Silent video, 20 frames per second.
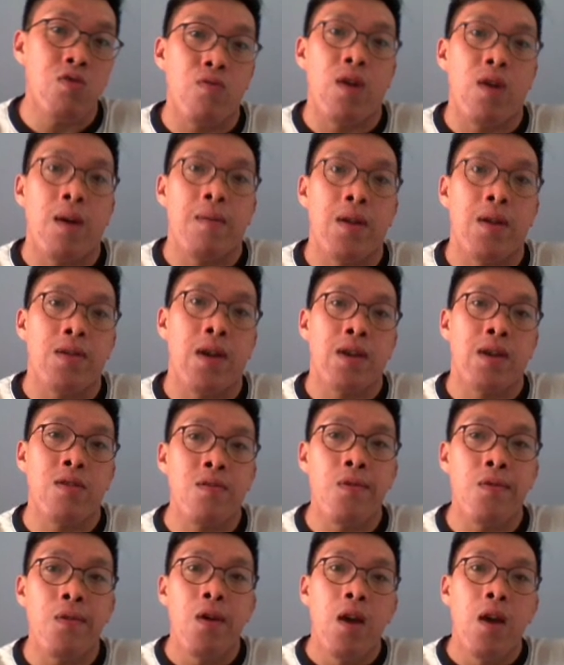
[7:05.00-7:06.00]
to Ramanai,
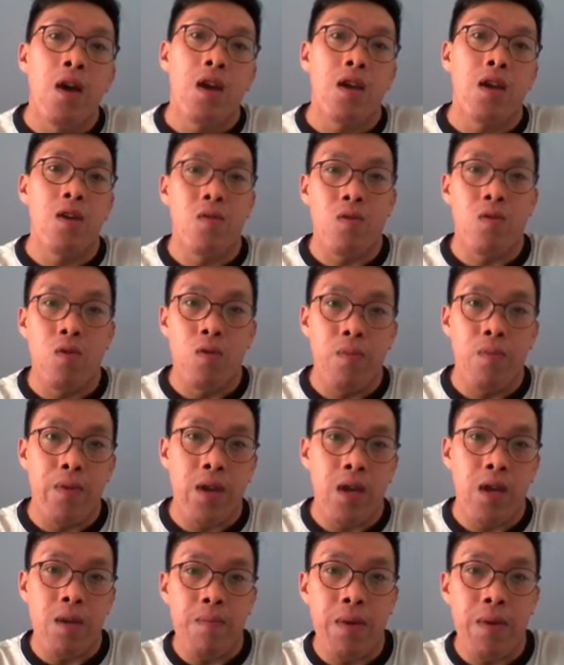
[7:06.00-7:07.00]
so it could
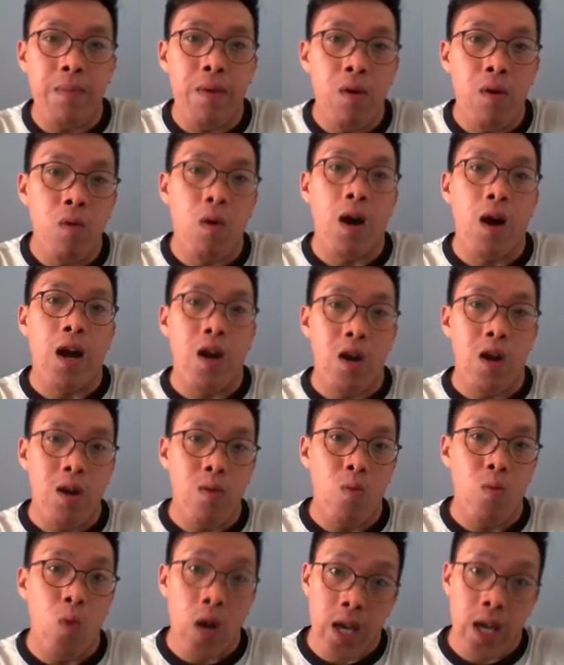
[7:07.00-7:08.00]
be people who are
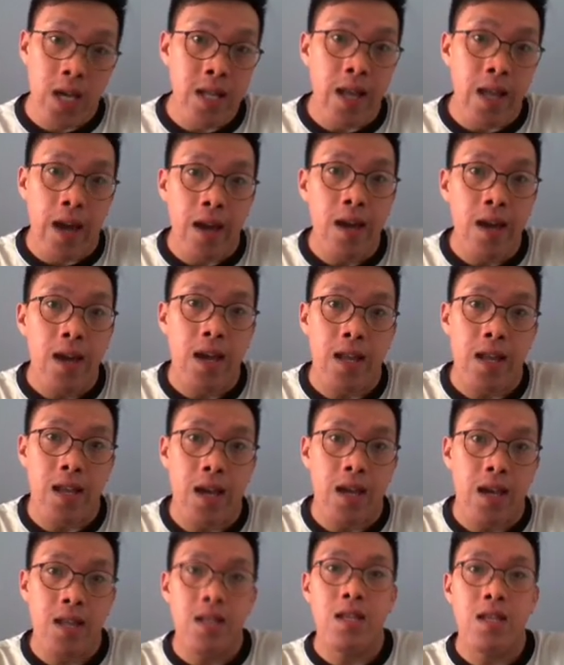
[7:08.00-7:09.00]
working there and
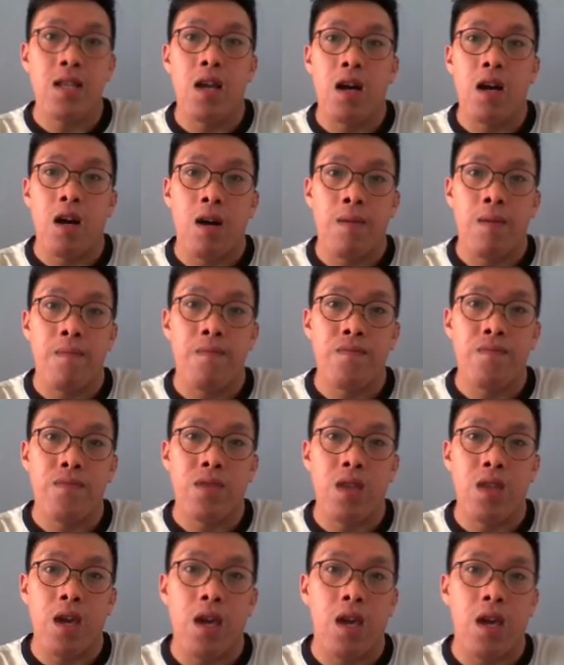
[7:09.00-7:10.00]
then
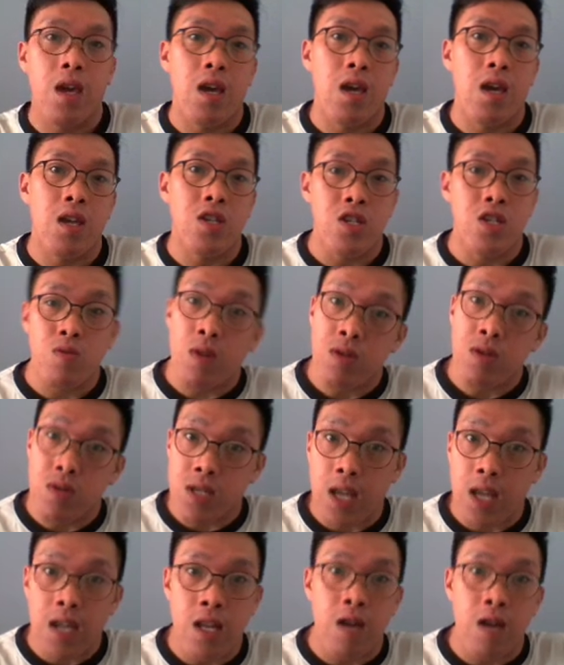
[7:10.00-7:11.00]
they just want to
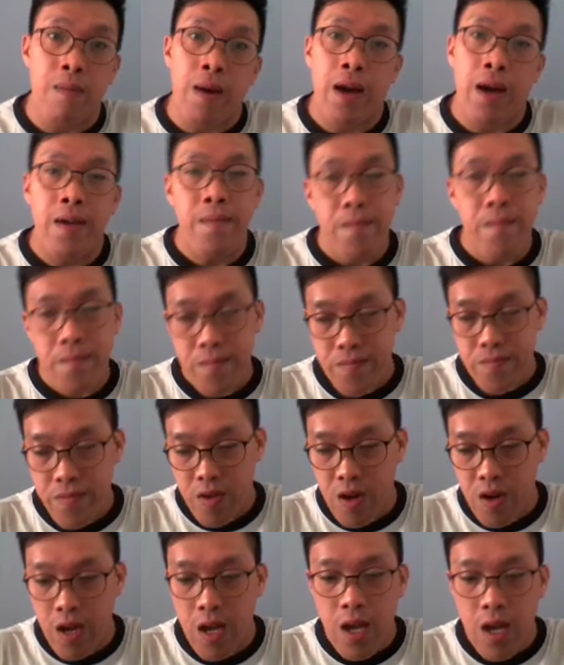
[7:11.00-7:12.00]
stay nearby,
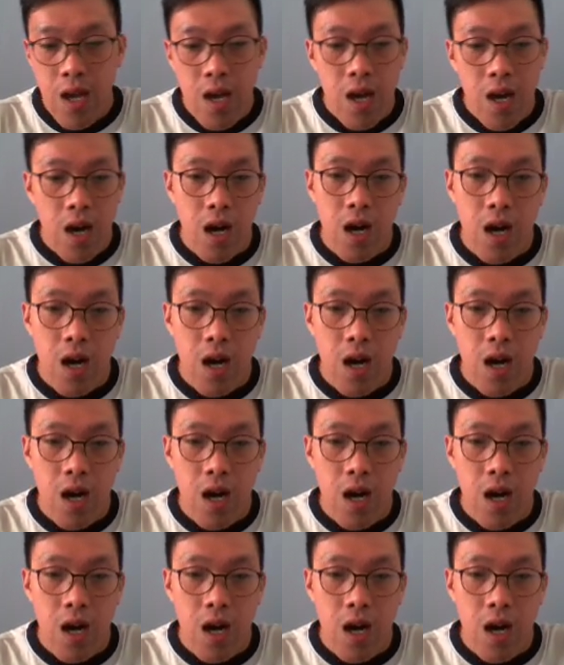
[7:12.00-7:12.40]
right?